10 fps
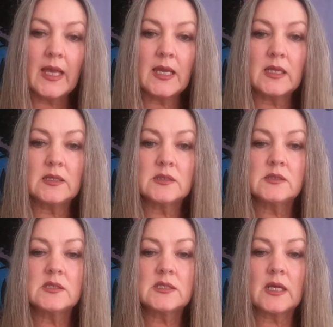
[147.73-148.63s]

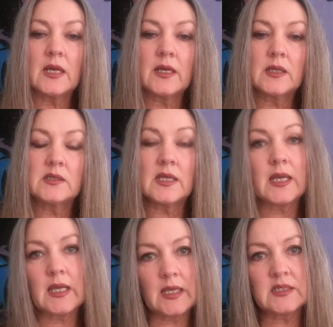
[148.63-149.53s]
and
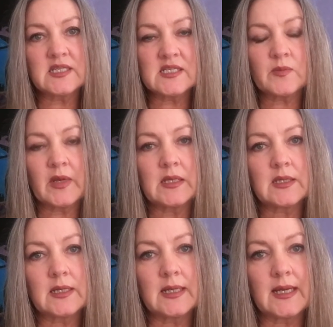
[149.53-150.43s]
they anticipate
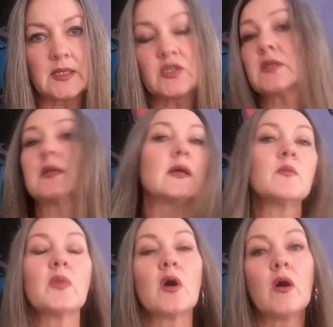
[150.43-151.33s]
that a large
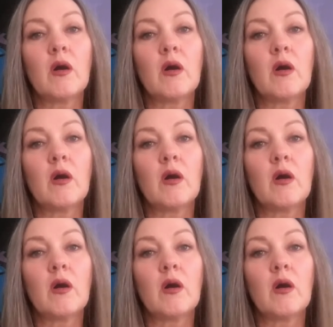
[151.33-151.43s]
number